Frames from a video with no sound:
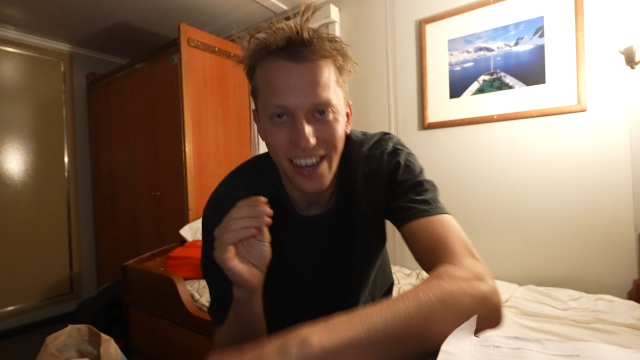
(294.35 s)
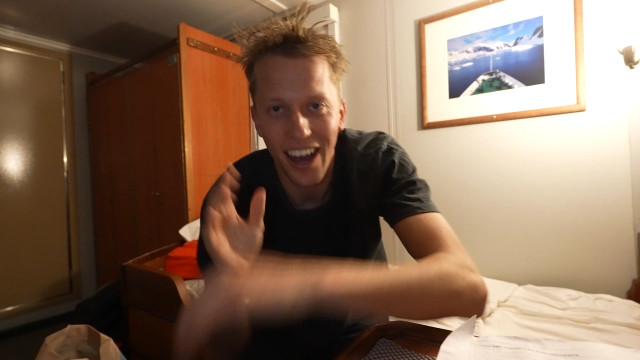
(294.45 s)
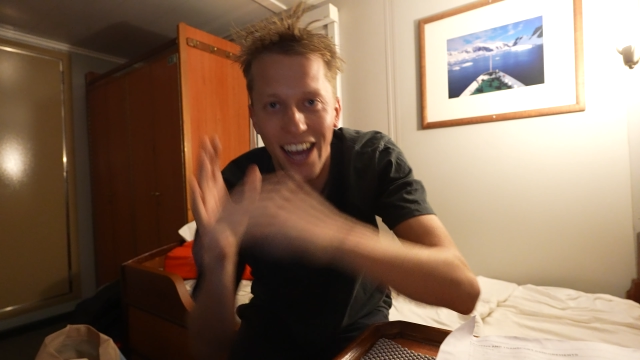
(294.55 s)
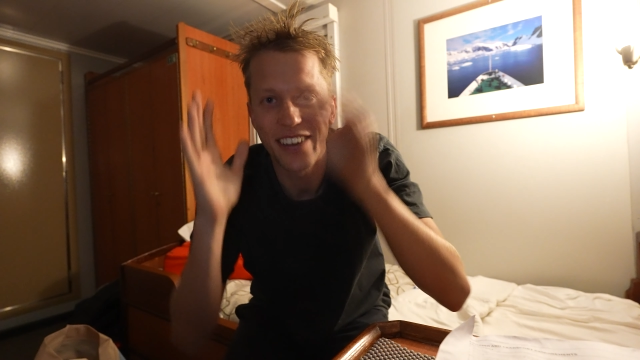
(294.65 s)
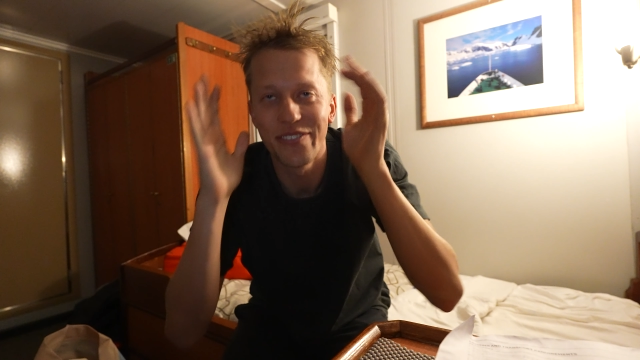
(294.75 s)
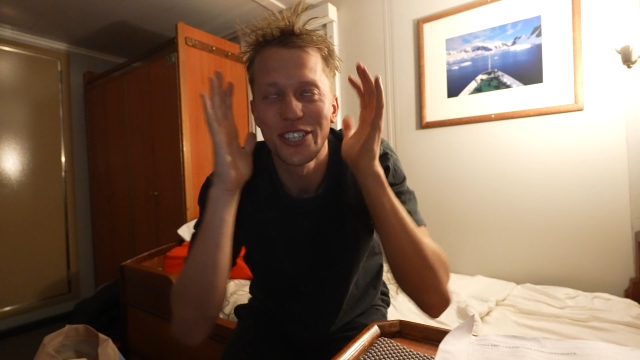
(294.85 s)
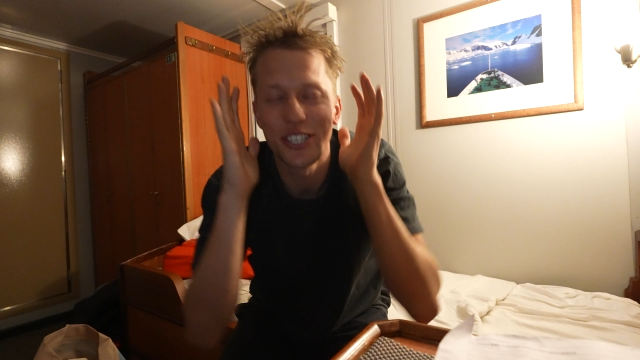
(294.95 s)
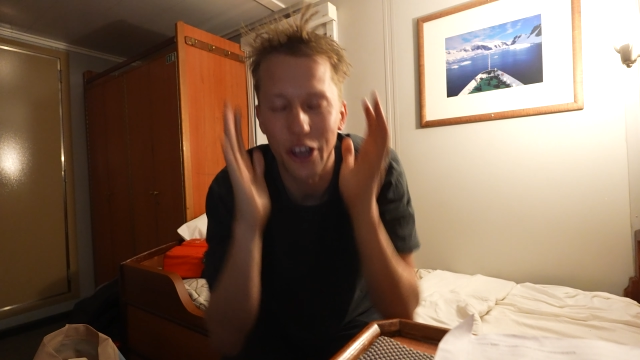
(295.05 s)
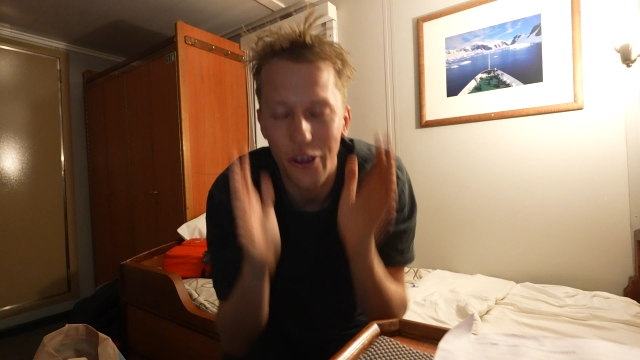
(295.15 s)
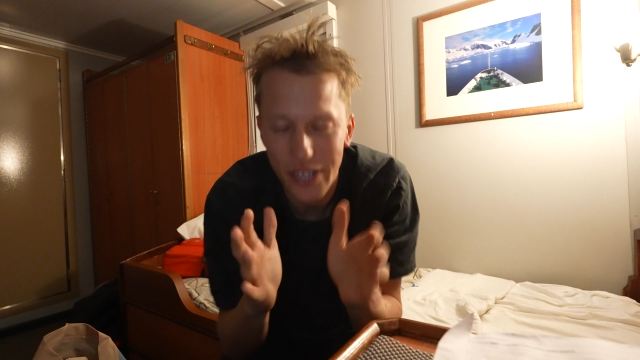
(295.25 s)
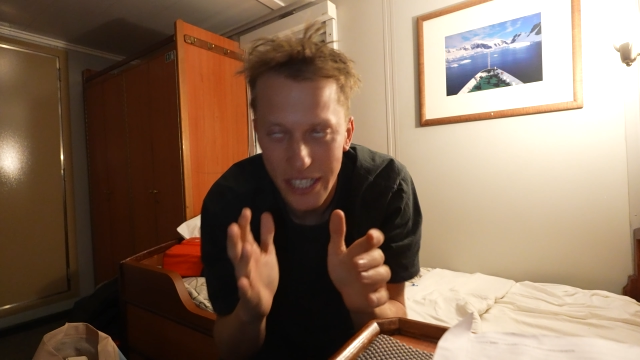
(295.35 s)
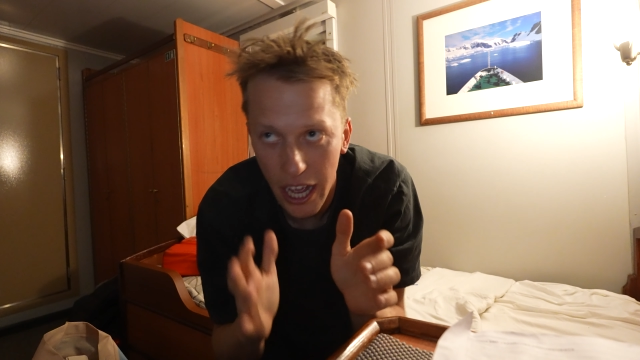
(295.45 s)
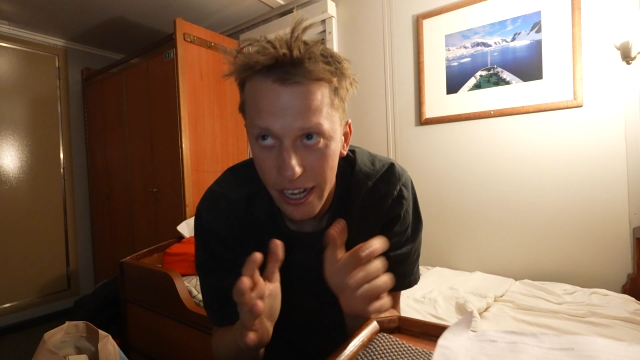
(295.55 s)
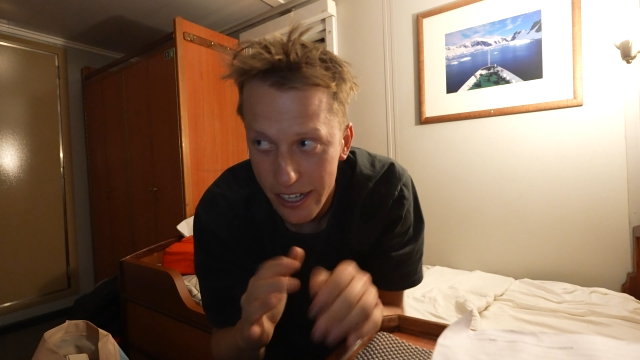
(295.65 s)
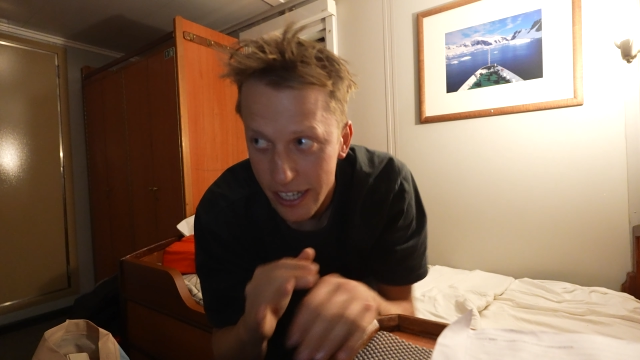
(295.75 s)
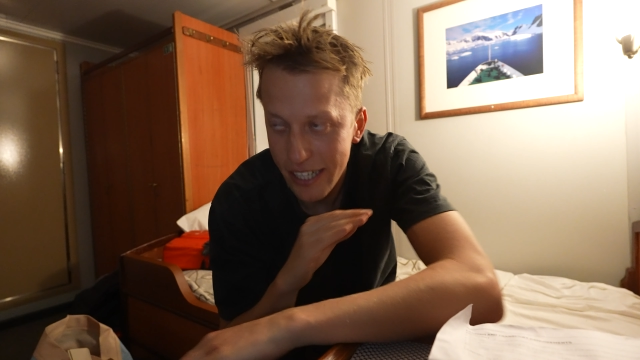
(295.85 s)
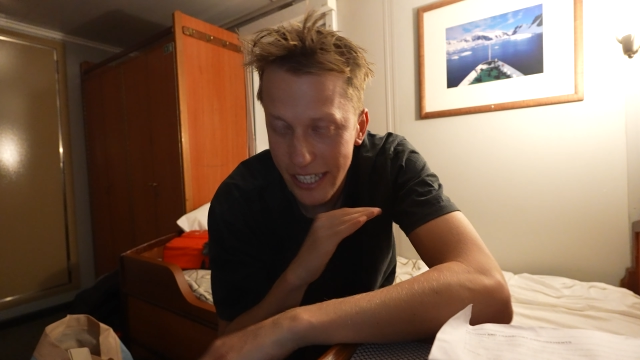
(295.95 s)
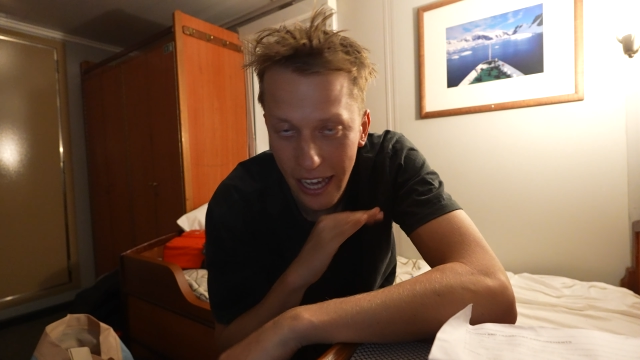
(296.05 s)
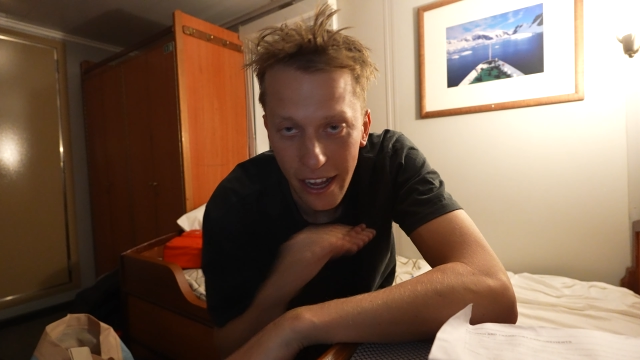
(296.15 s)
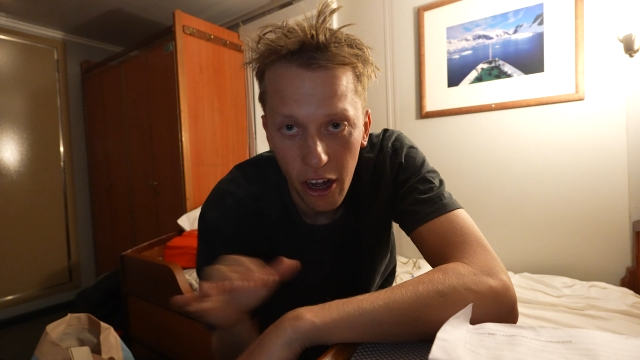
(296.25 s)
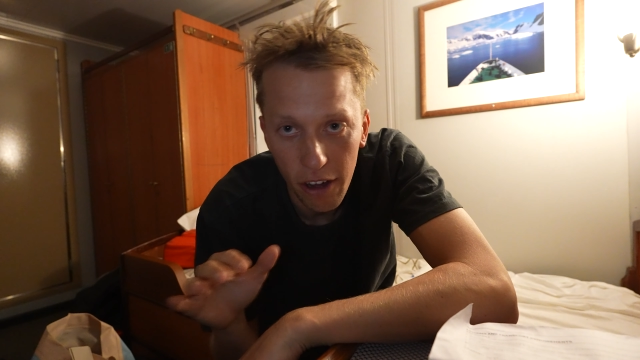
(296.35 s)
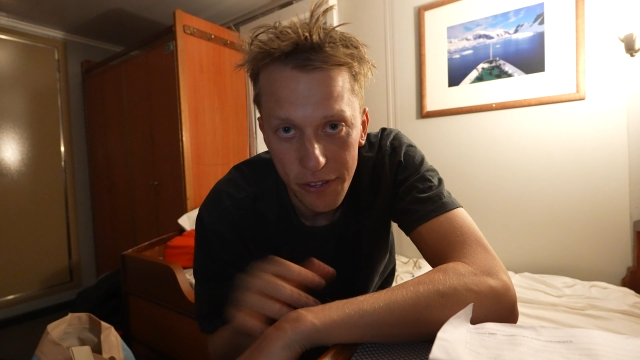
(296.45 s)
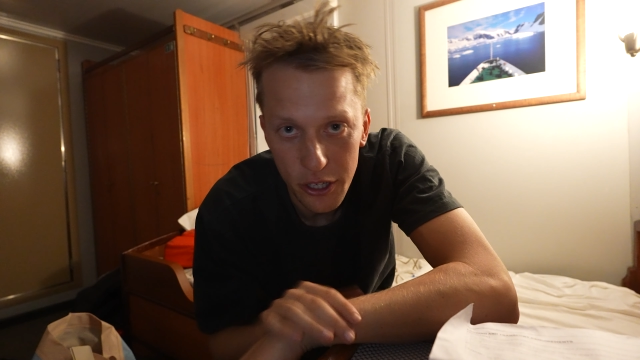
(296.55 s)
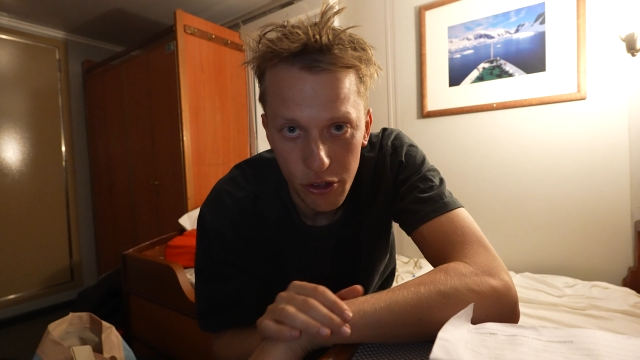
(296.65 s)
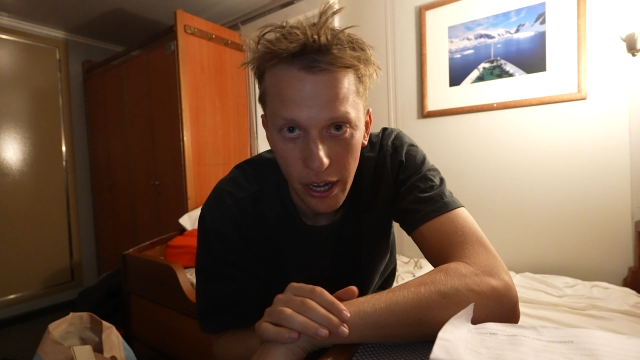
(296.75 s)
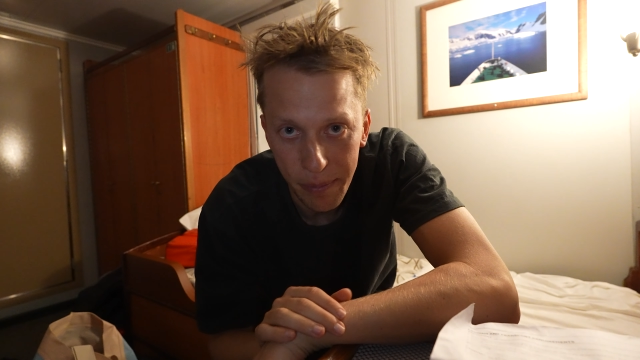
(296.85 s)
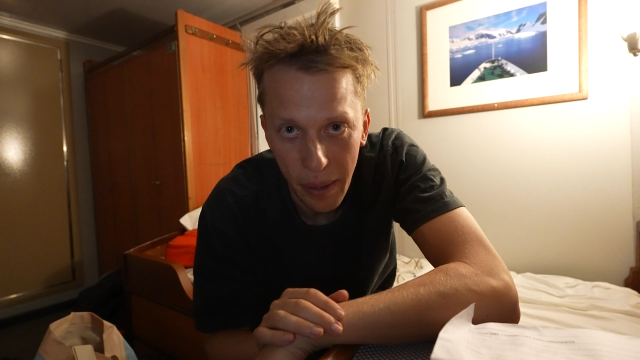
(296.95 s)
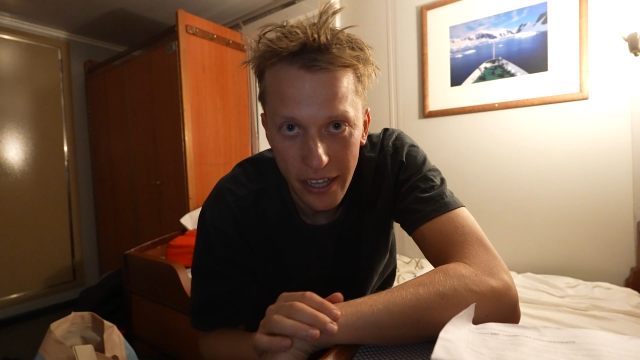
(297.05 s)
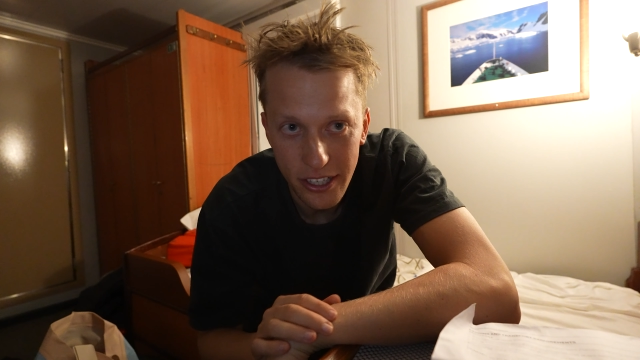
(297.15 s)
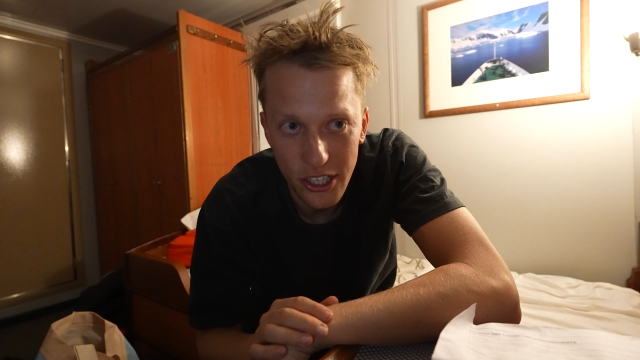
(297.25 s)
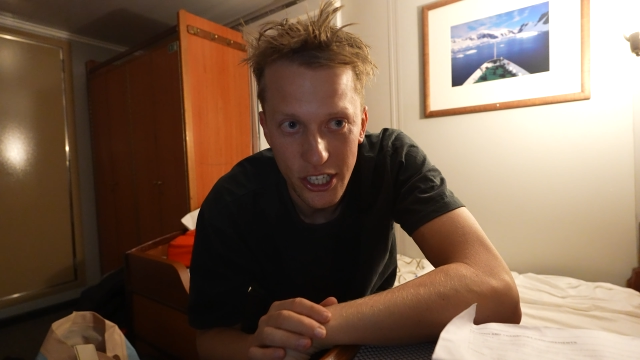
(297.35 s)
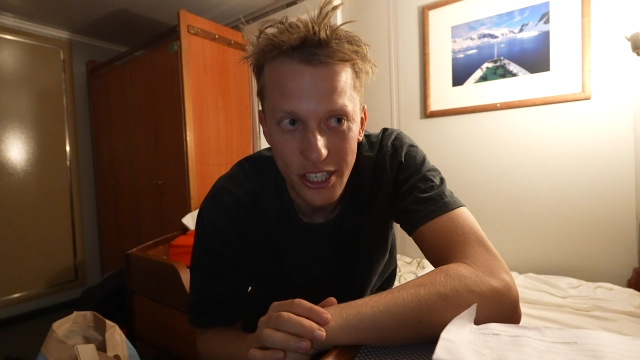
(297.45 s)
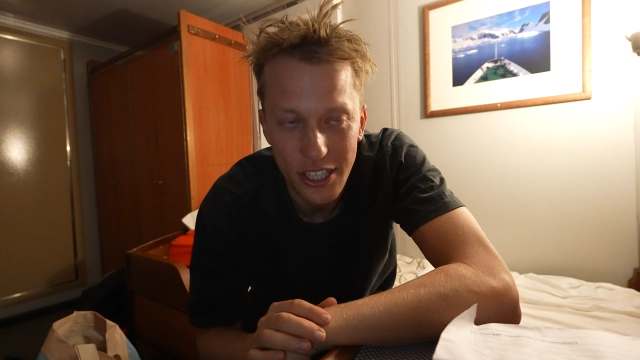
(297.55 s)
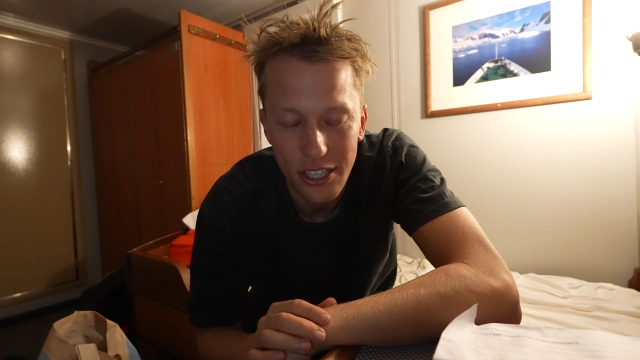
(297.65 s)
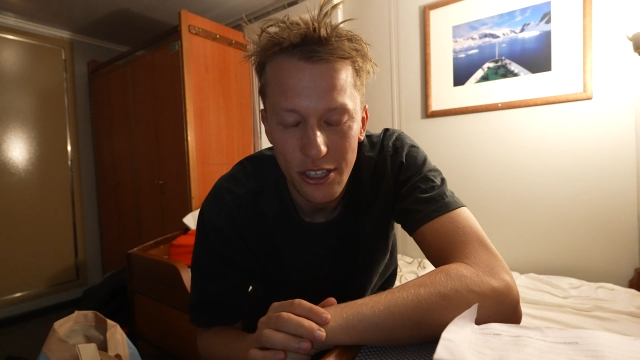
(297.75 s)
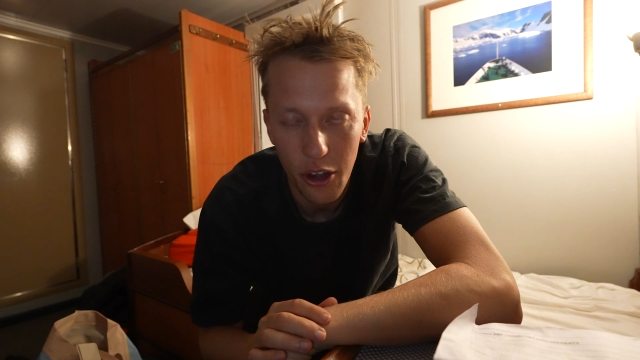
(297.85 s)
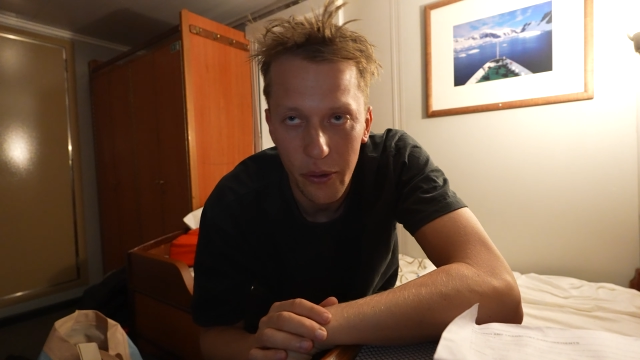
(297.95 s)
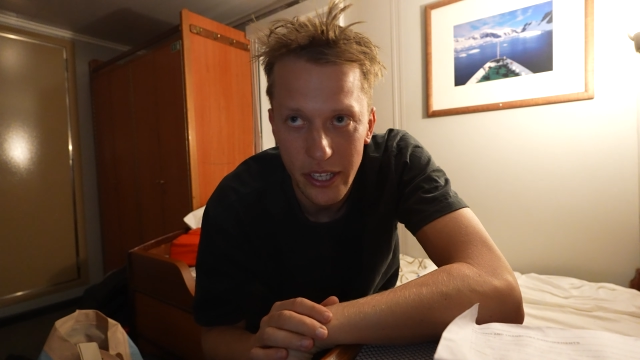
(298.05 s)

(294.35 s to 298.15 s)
I am so excited to get off the Drake Passage. It's so